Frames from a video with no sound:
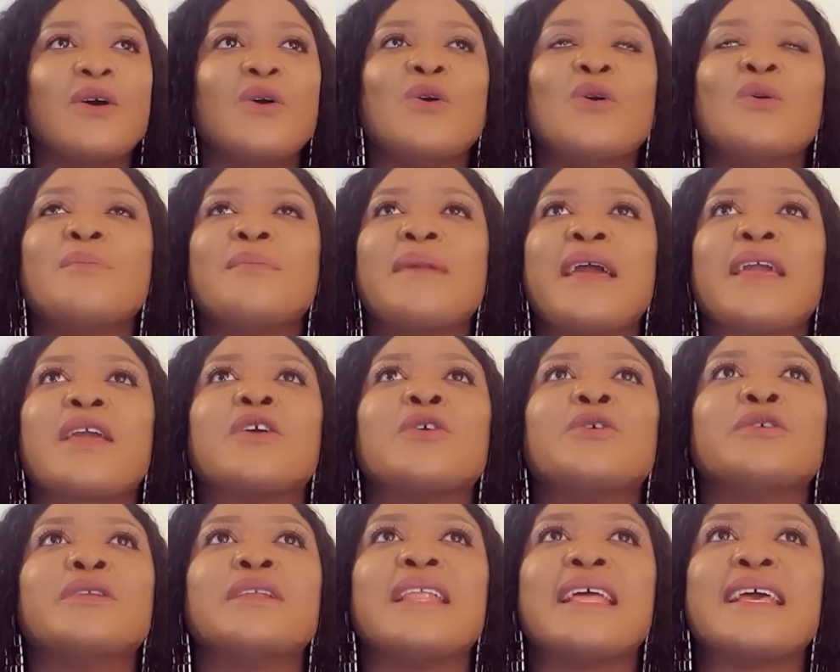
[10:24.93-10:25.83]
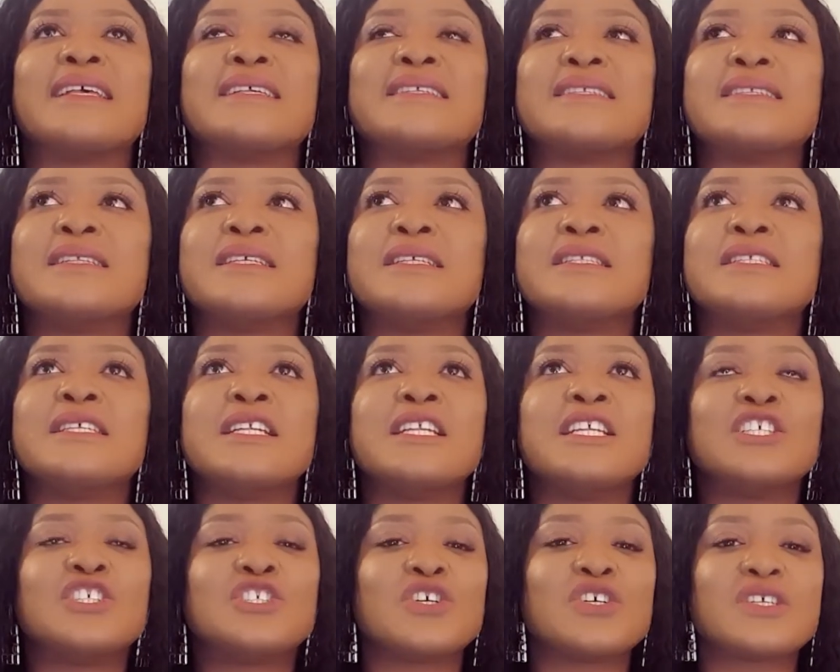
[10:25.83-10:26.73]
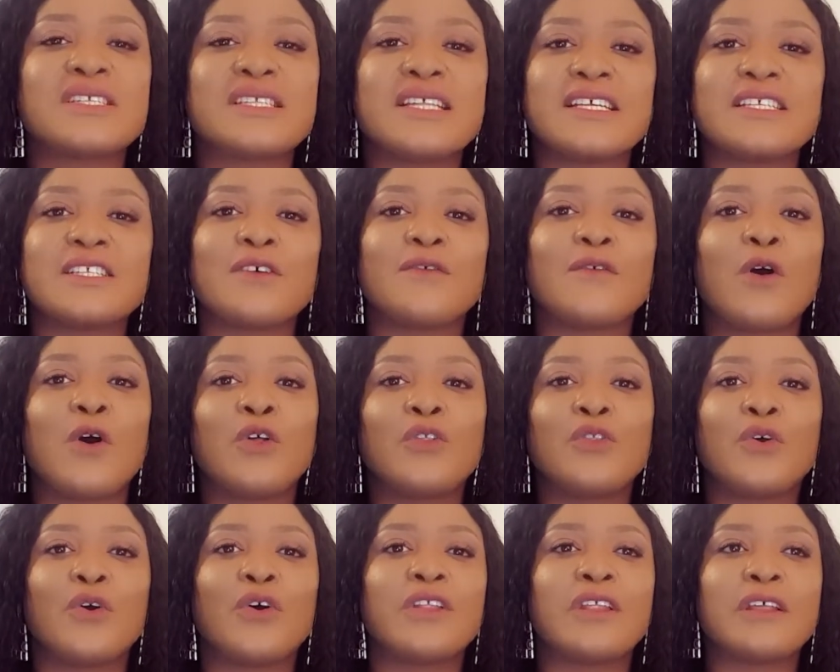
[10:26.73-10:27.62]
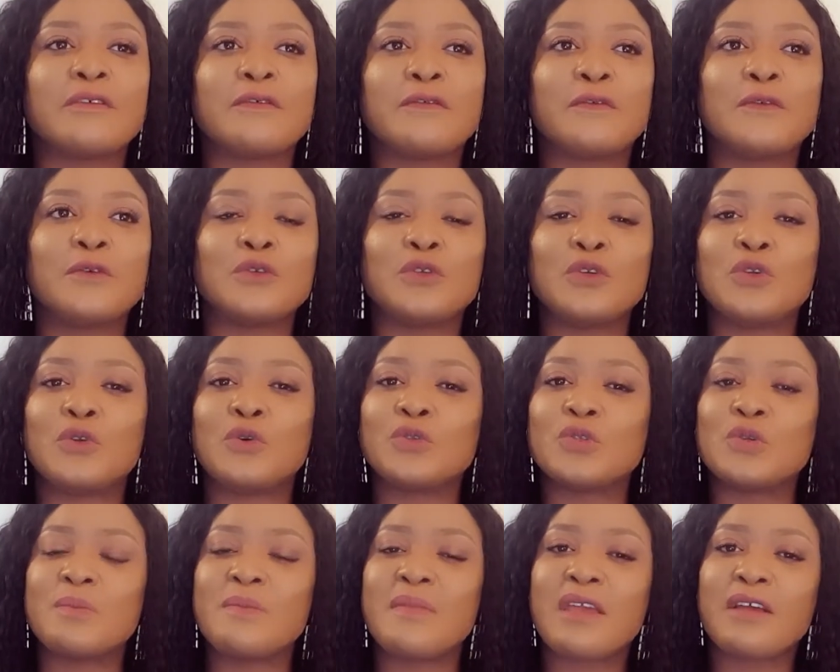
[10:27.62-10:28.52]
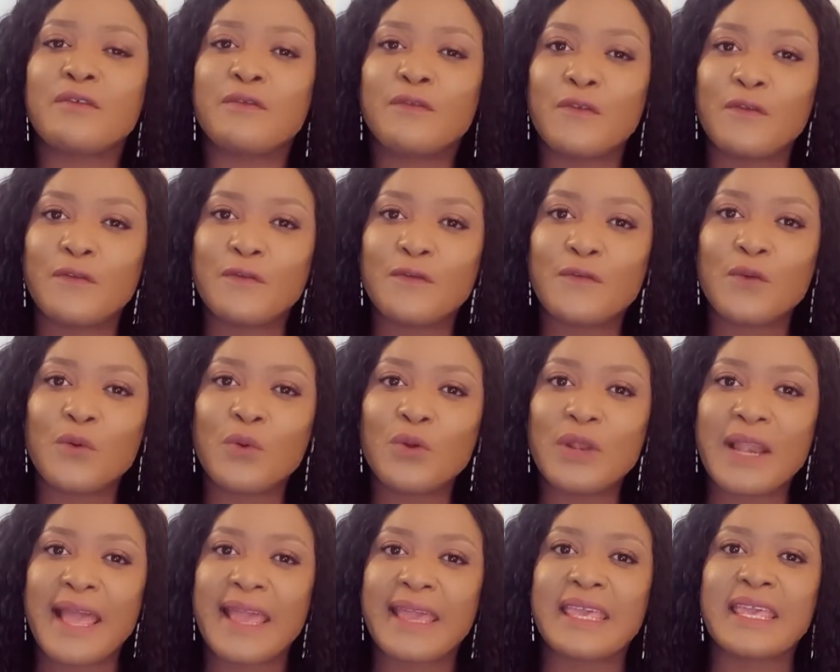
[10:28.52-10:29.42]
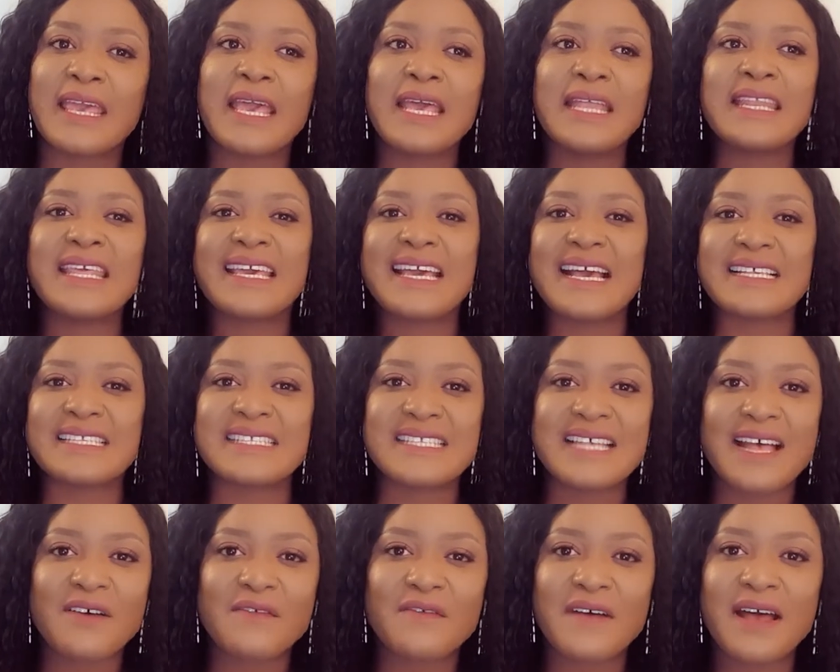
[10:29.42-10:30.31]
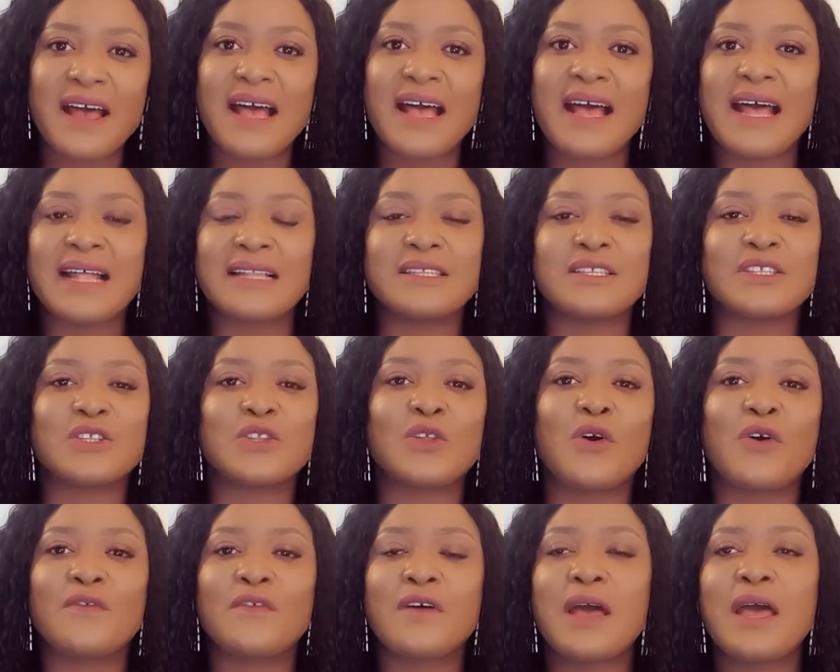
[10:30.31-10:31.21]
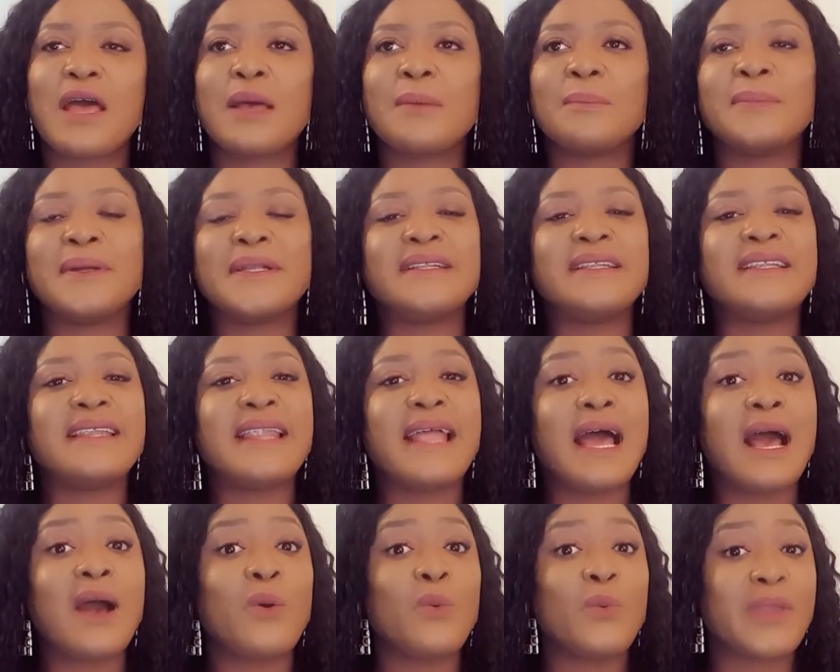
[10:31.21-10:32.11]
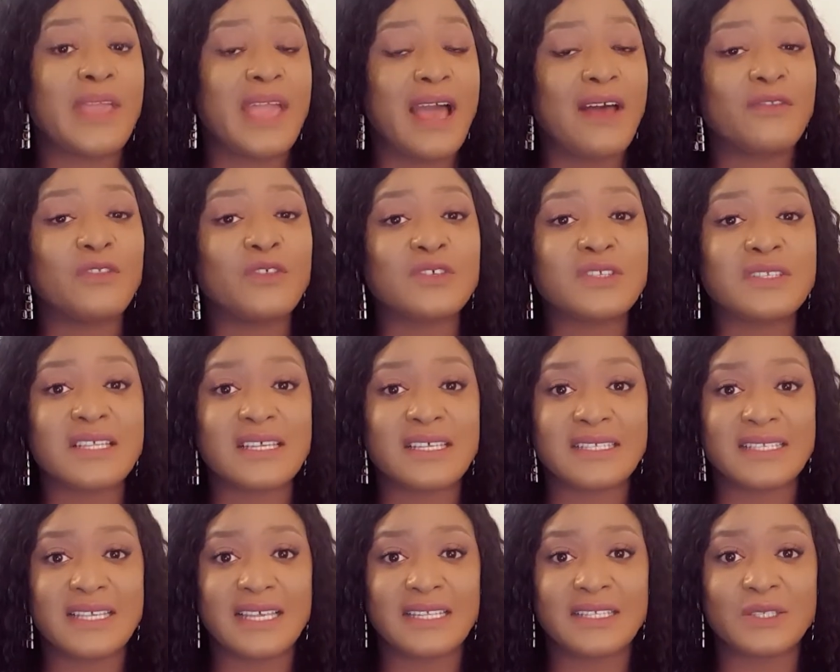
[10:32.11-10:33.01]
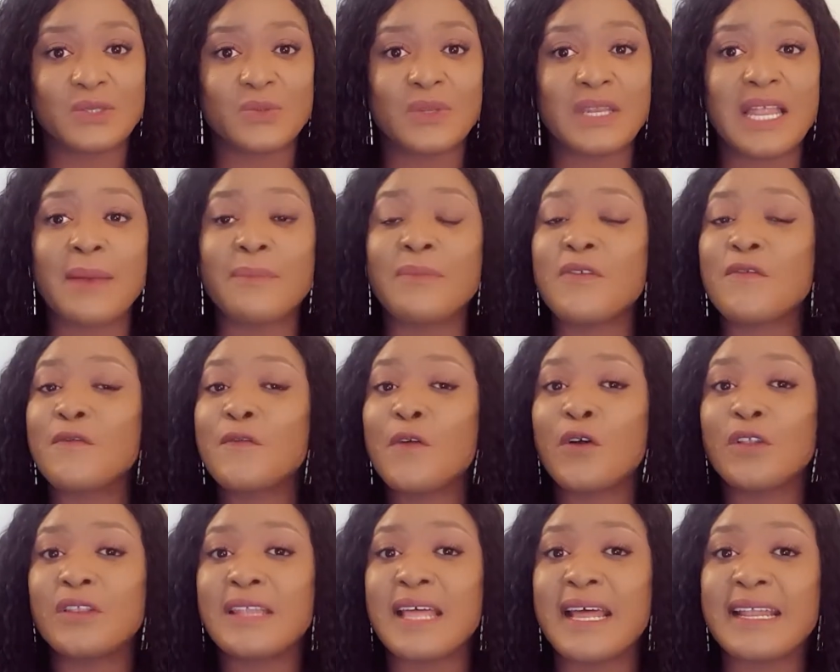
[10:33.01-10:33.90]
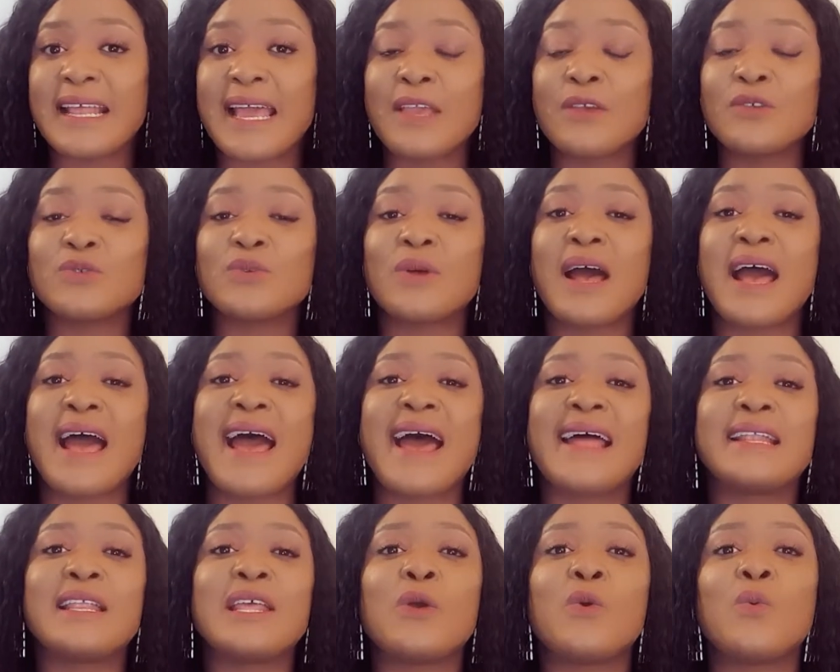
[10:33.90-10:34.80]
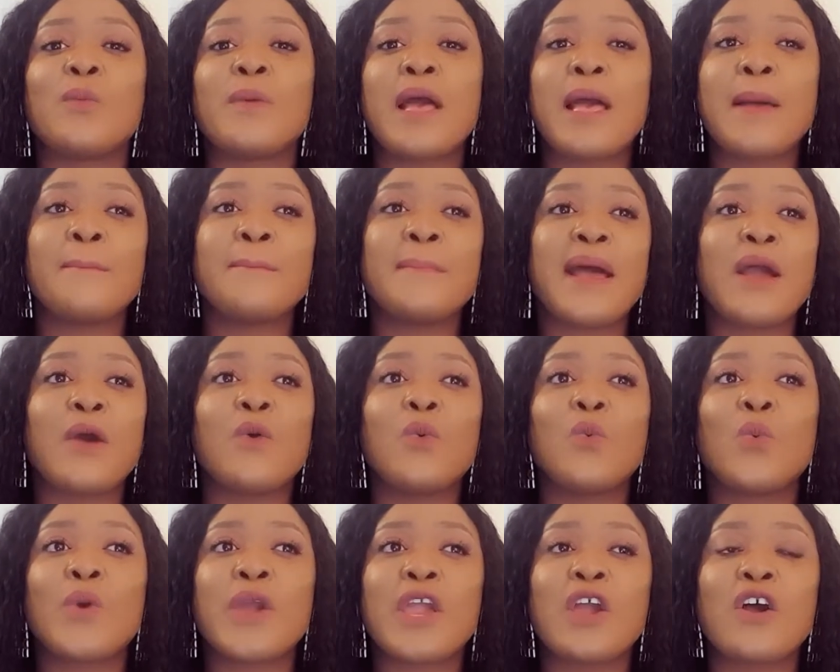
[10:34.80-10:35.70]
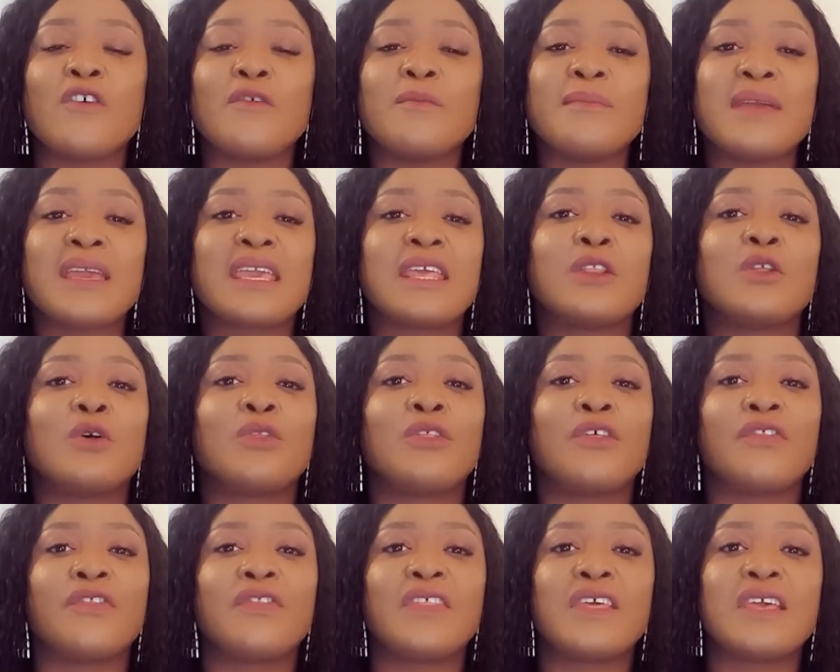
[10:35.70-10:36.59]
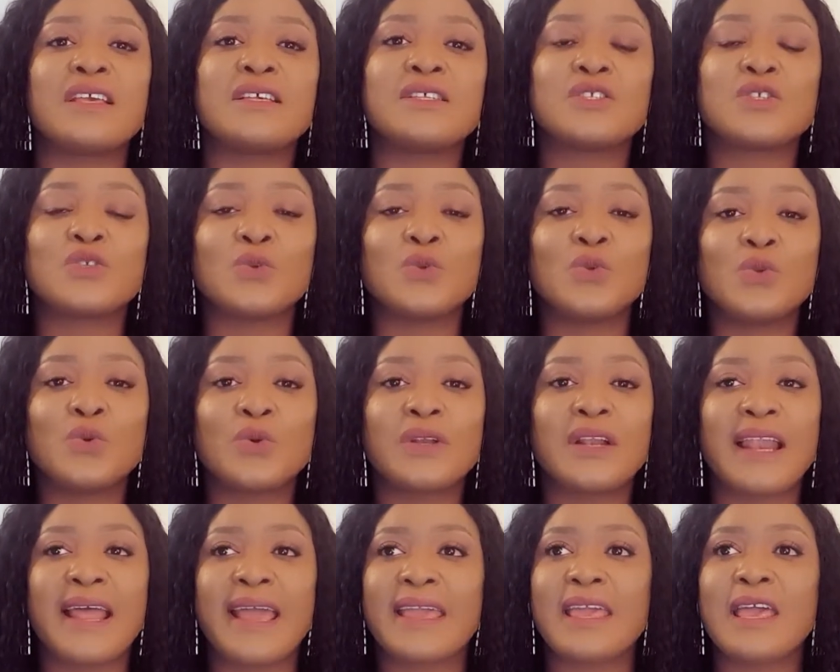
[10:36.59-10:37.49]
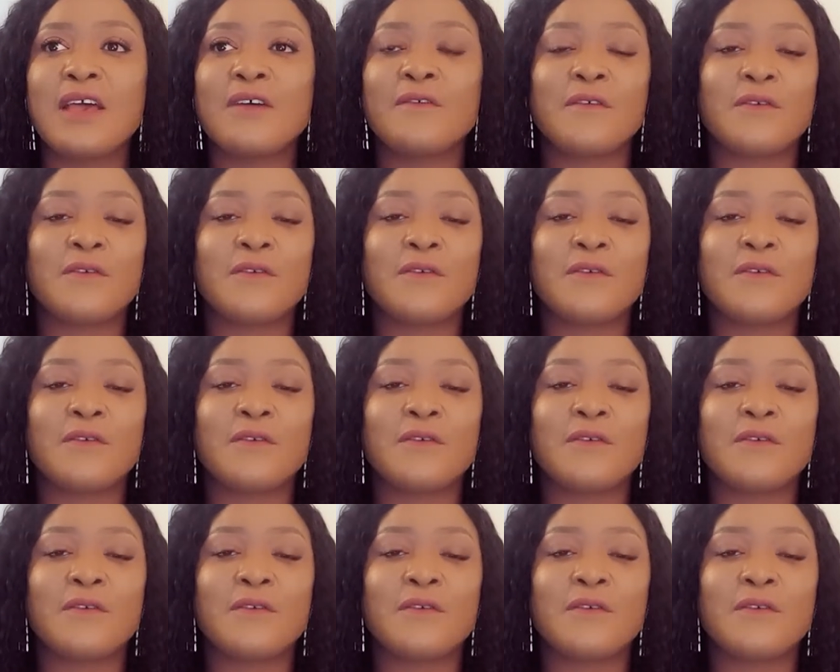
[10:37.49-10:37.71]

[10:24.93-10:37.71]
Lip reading: Oh my goodness, the deliciousness of all the other food, you know, to make fufu, like the cassava and stuff. But now we have those things here in Sweden. And before that, I used to add my own way of making other things to look like.